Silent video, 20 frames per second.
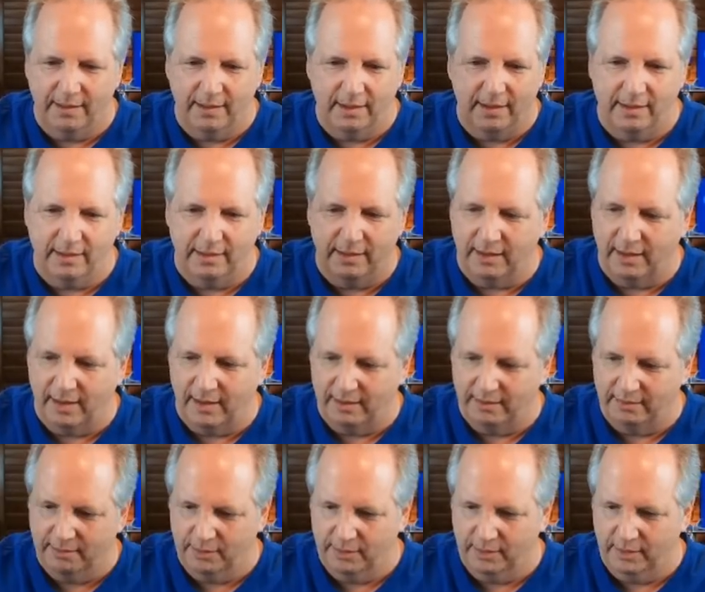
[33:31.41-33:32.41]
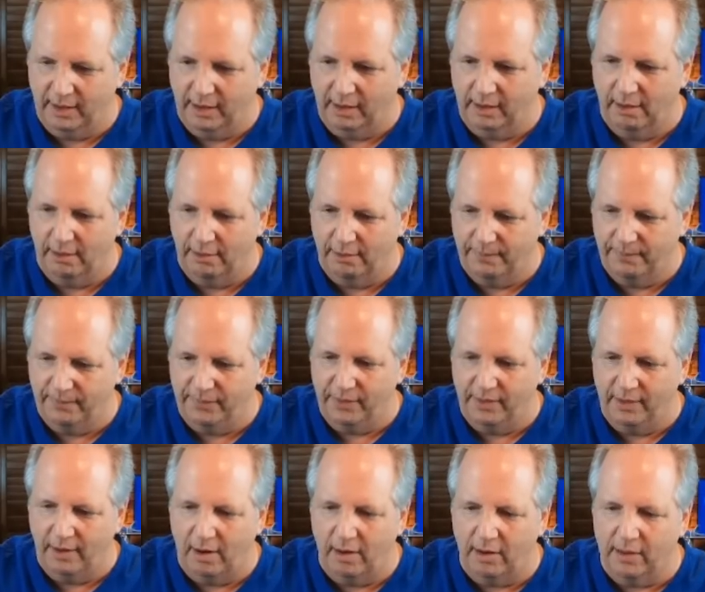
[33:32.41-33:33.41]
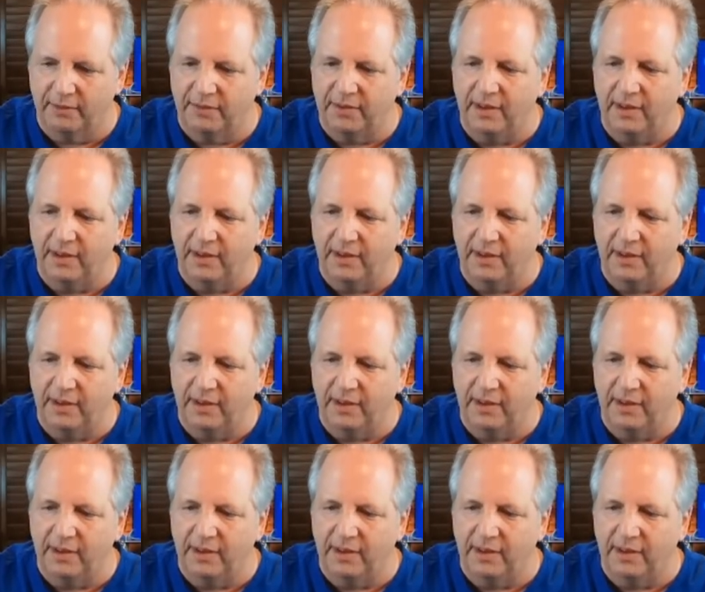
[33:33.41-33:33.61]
they go? All of